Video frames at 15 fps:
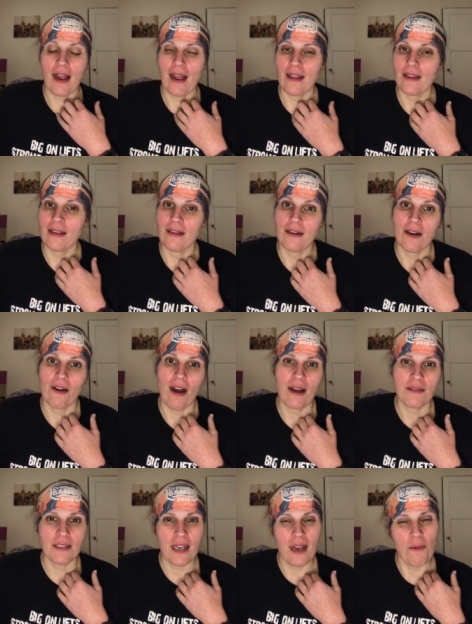I, you know, I
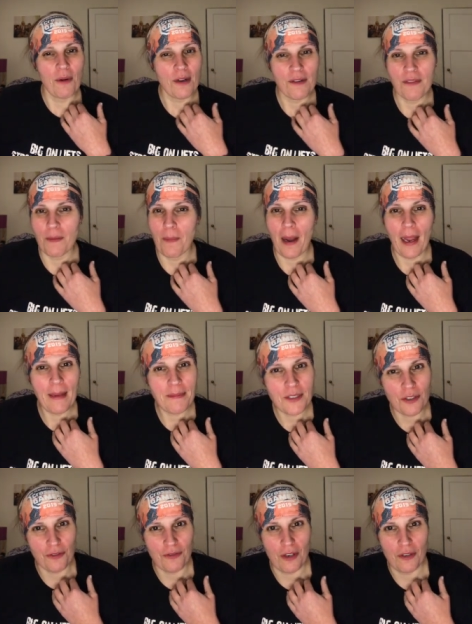was like, I wonder if the pipes
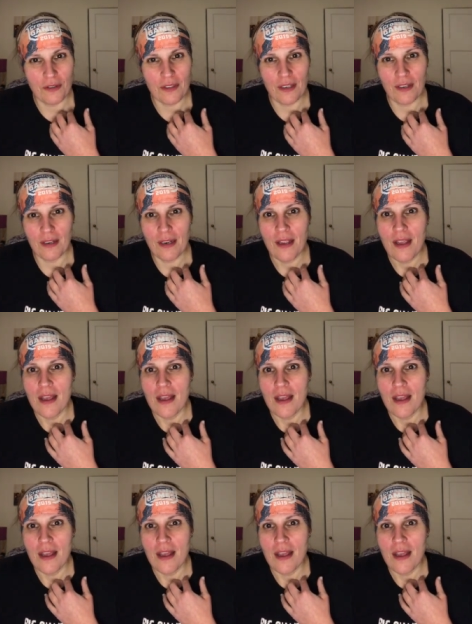are frozen,